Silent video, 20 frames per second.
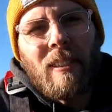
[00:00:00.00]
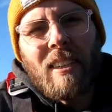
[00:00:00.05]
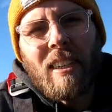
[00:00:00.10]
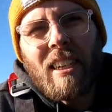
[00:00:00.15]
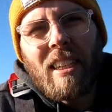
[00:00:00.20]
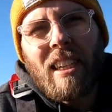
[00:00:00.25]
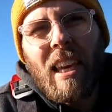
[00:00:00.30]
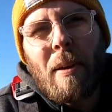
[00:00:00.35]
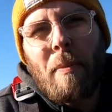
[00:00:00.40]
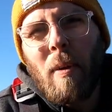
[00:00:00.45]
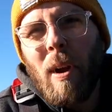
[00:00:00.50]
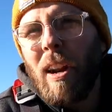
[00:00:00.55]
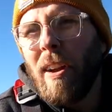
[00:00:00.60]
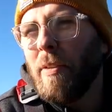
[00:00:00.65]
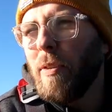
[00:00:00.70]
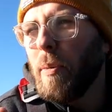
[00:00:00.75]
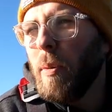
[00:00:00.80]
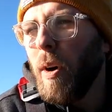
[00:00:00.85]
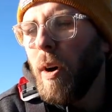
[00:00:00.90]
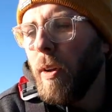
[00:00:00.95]
it came right off
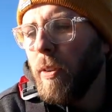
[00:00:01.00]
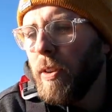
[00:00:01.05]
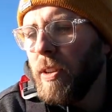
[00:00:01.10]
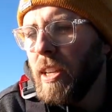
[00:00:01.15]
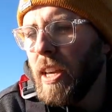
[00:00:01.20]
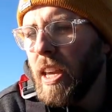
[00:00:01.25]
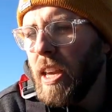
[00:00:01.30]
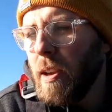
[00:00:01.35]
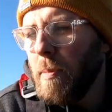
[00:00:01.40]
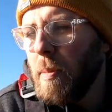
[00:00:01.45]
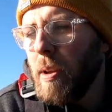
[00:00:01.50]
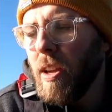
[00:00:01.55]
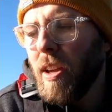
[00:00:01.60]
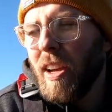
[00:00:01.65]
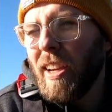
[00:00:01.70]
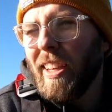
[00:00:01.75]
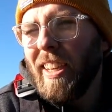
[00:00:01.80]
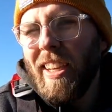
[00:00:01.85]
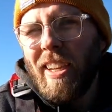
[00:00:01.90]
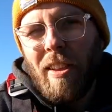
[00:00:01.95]
the wall of the dam.
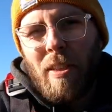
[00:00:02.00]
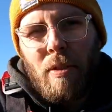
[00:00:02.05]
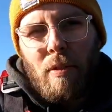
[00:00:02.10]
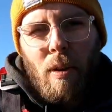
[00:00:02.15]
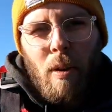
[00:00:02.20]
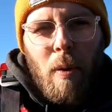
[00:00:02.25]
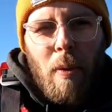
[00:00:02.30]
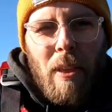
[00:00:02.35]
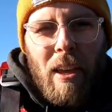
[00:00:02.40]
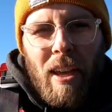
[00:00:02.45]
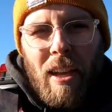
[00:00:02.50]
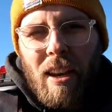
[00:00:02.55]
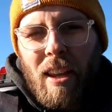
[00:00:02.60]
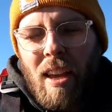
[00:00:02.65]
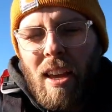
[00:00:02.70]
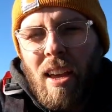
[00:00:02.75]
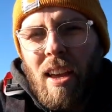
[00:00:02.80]
Again, throwing that